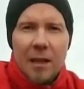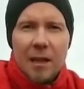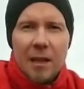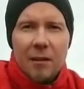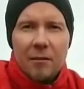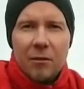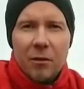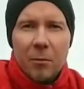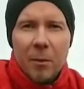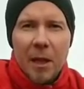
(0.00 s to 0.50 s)

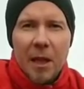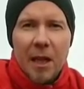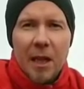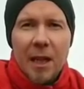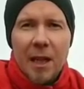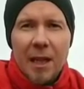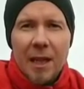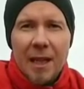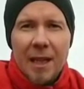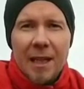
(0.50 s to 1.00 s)
and for
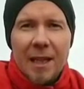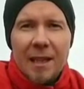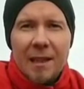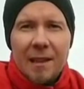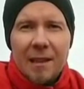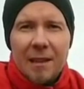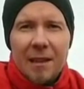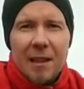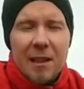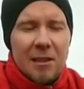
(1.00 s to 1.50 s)
me
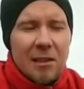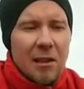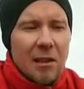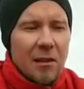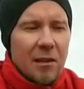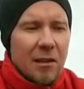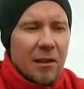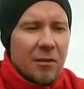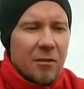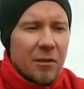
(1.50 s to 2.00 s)
there's
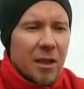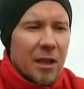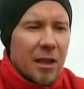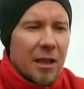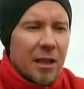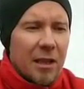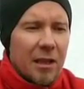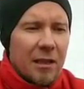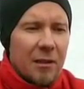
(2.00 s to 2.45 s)
nothing really